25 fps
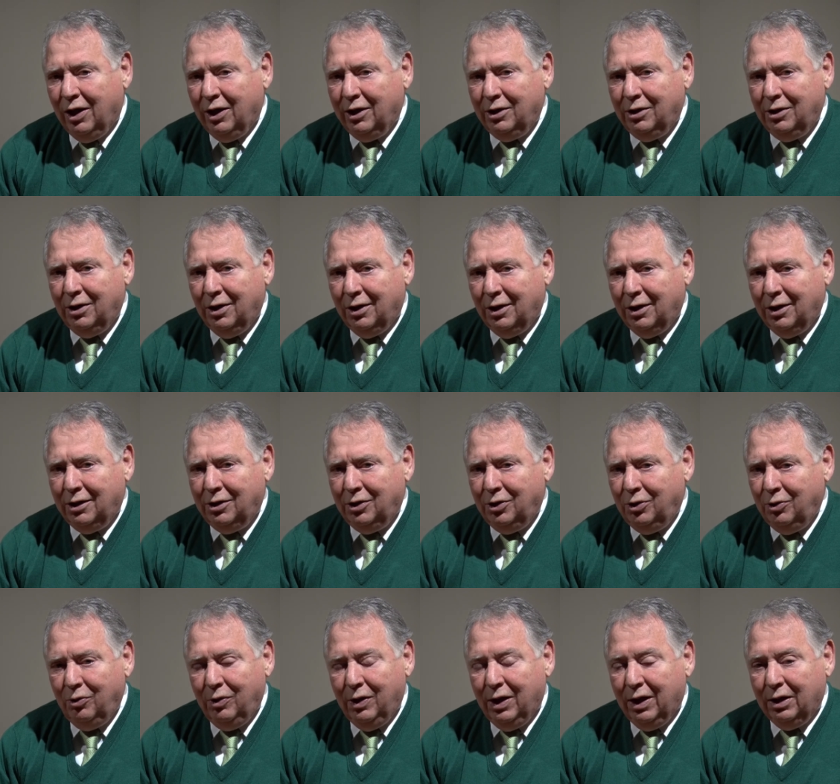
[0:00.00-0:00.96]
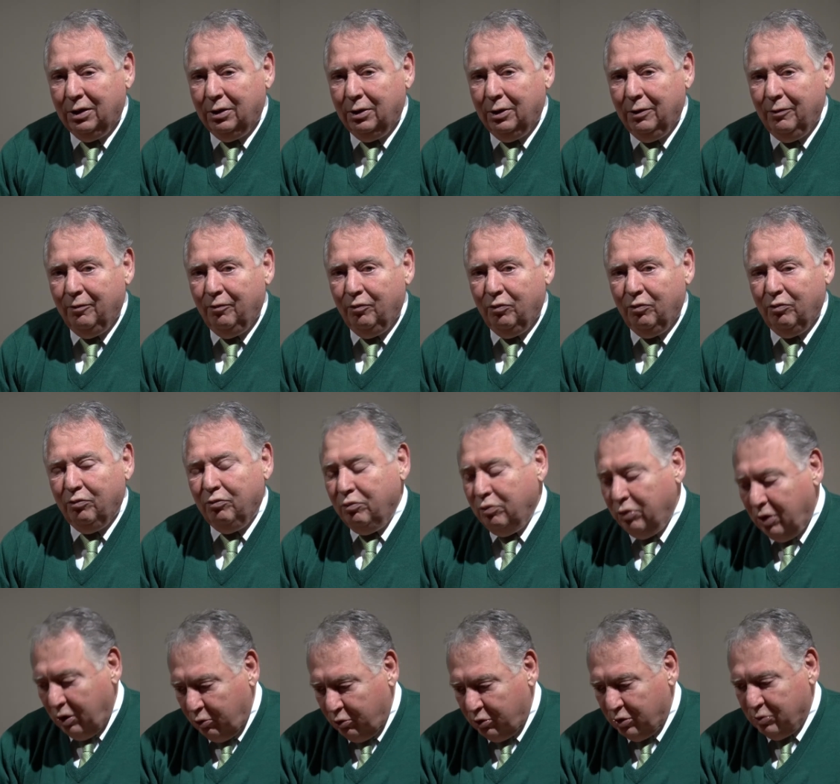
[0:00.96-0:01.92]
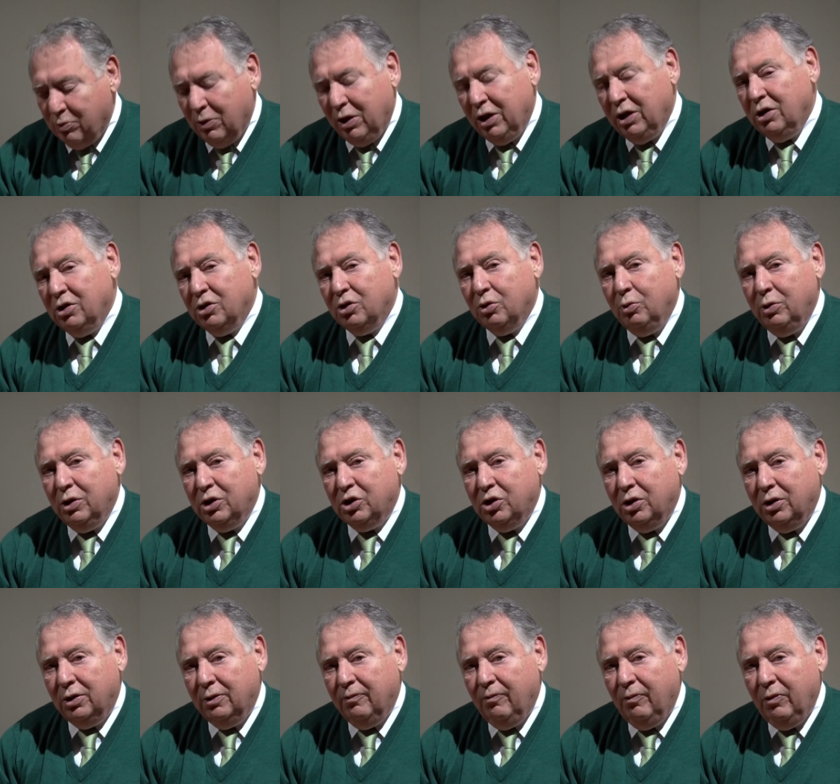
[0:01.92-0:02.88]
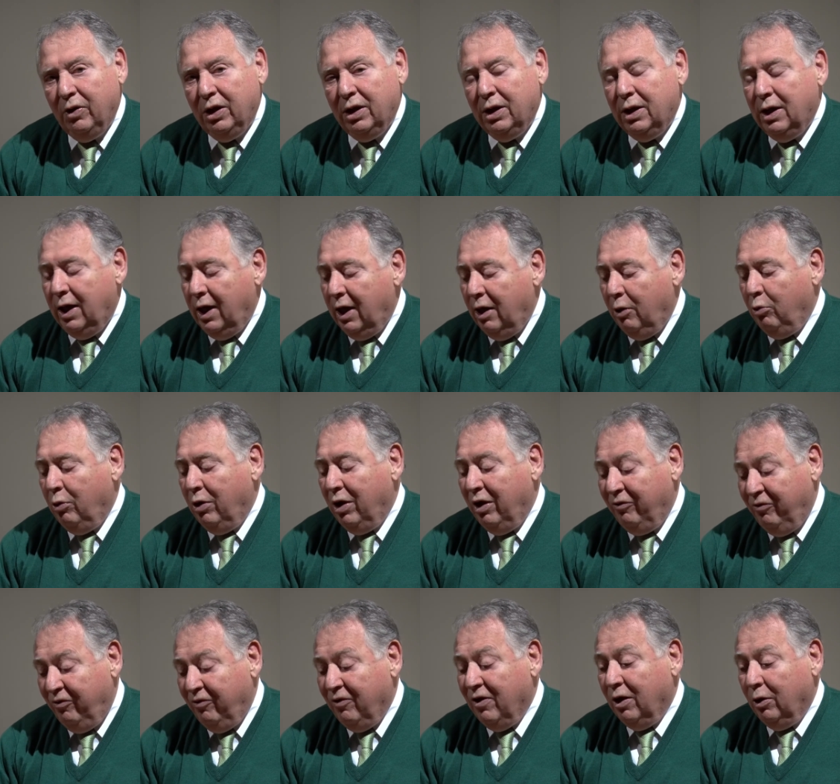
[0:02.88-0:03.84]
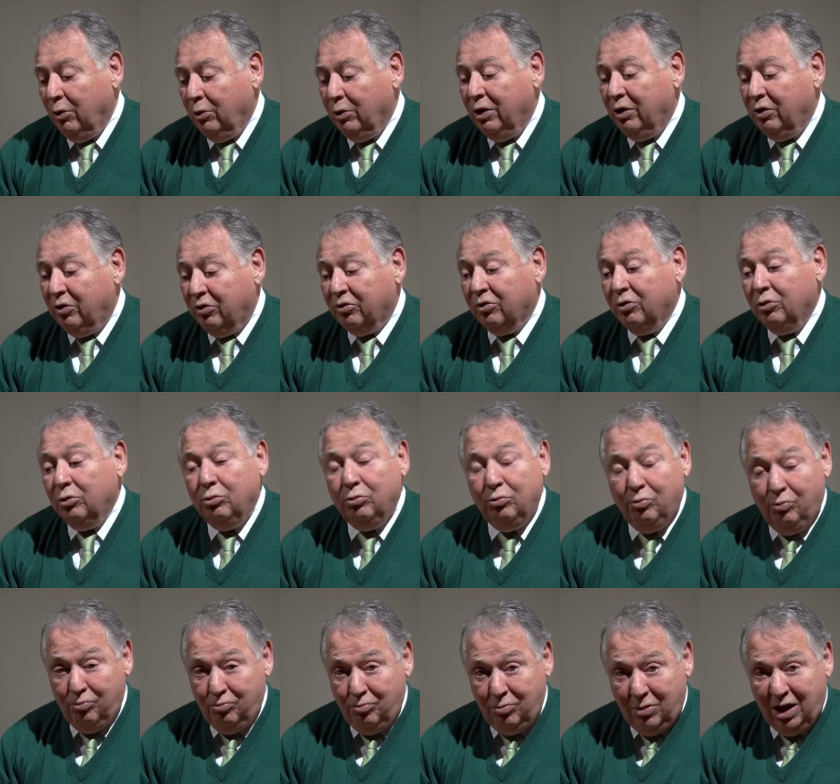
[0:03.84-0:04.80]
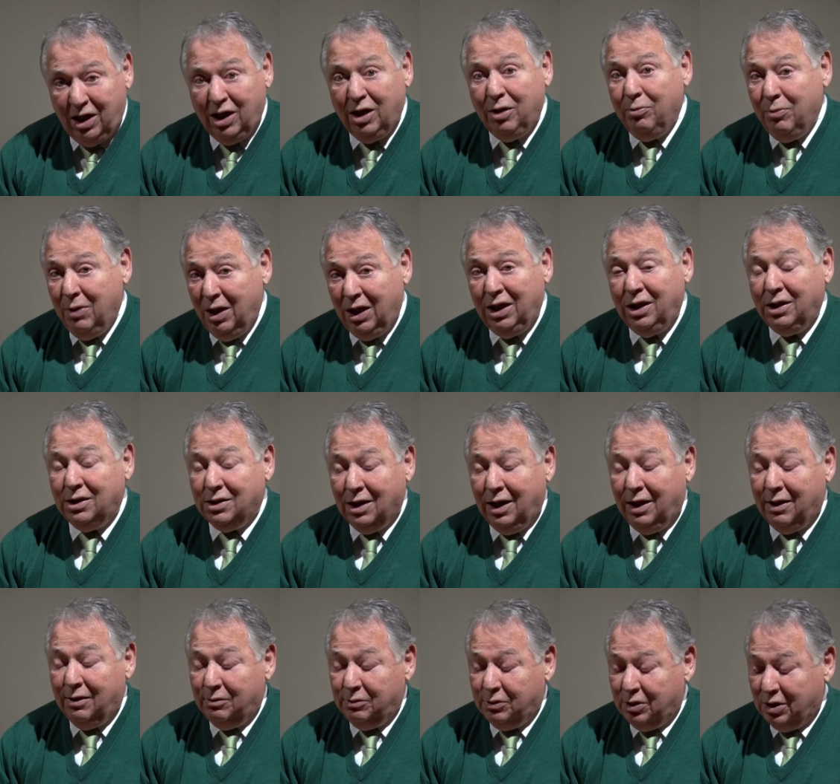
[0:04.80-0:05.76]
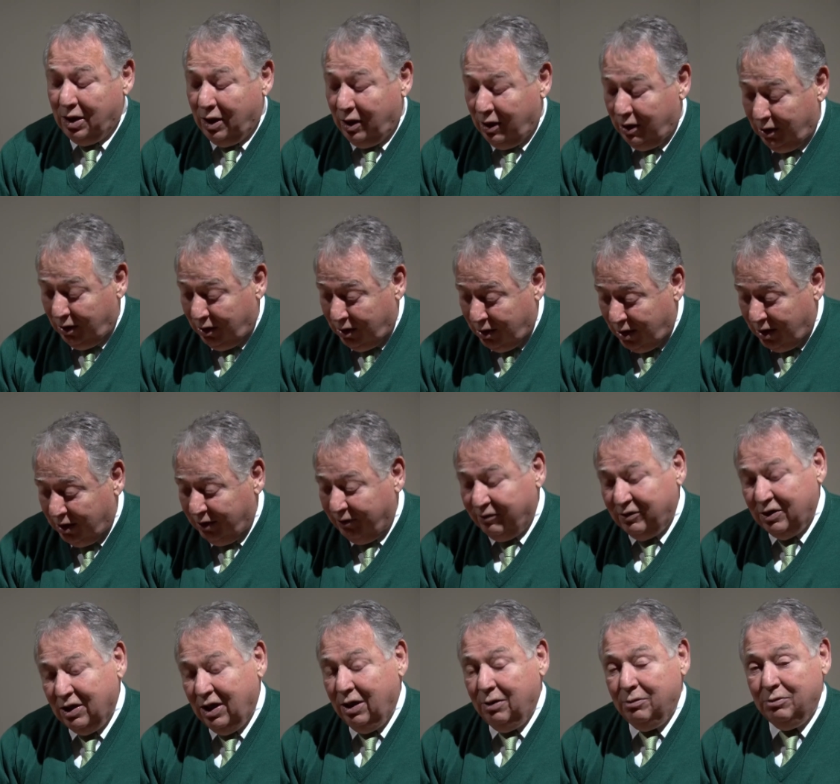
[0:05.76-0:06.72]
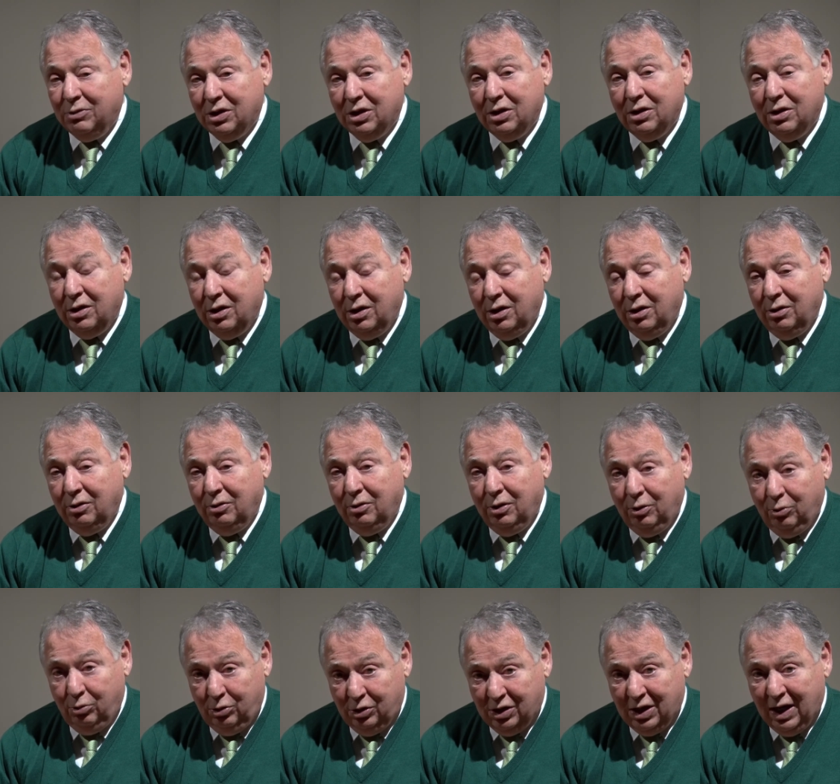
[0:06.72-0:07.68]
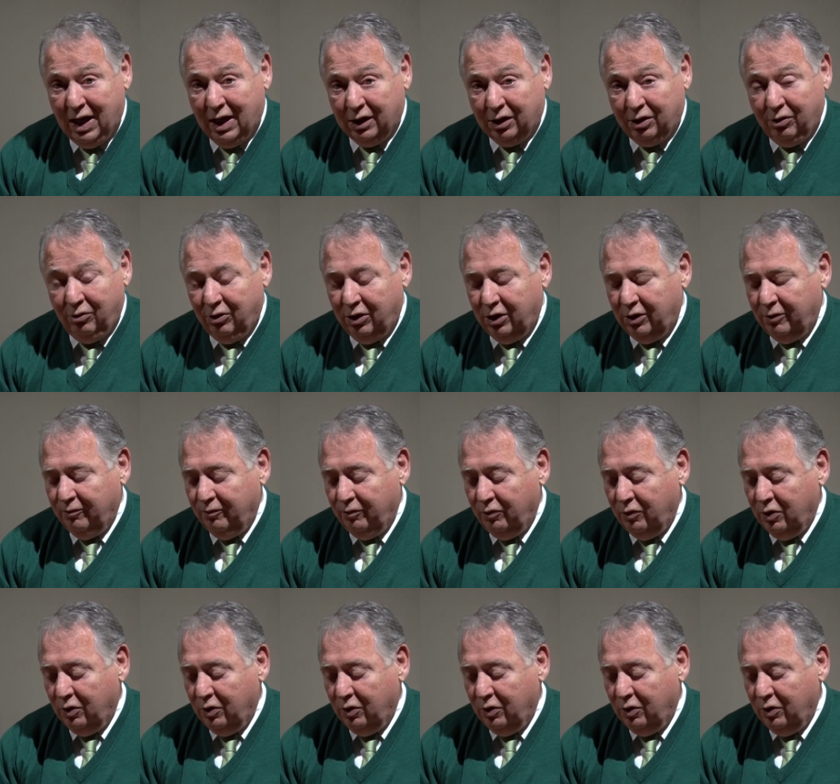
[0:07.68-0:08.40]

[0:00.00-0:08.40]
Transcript: I, I, I knew that, but it was my intuition. And when I followed it through many, many times, a lot of times, it, it was accurate.